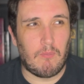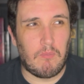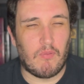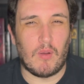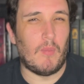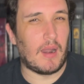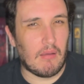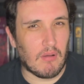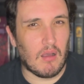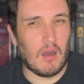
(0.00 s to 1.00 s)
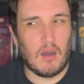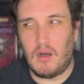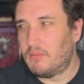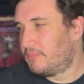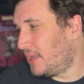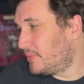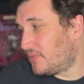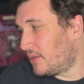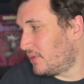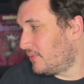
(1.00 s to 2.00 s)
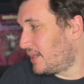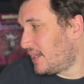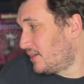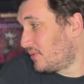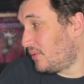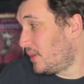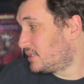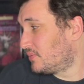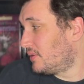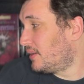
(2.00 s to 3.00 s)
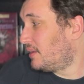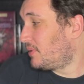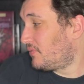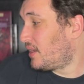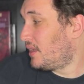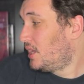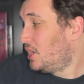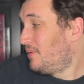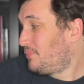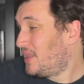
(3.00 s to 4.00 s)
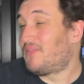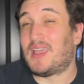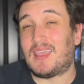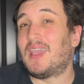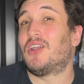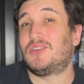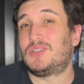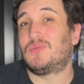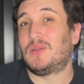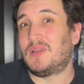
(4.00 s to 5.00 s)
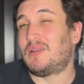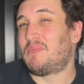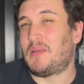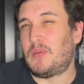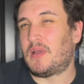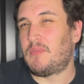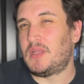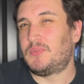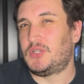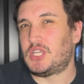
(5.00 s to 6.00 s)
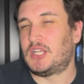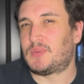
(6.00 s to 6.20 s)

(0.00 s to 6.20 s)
from what I recall. Maybe if I reread it, I don't really want to reread it, but if I cared to reread it, maybe my opinion would change.